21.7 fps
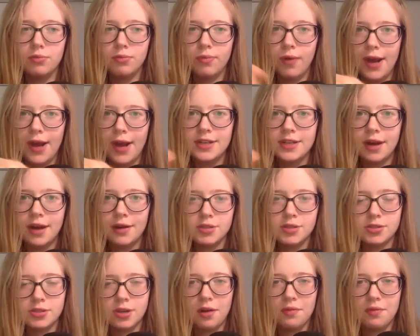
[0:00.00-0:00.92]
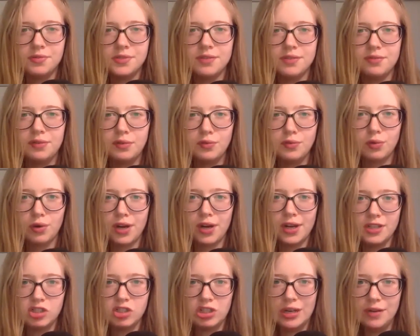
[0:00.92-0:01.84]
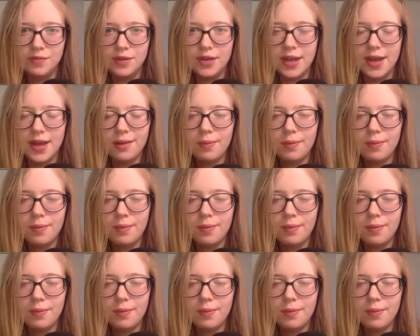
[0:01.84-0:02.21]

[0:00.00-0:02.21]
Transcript: write down stuff as if you've already achieved it.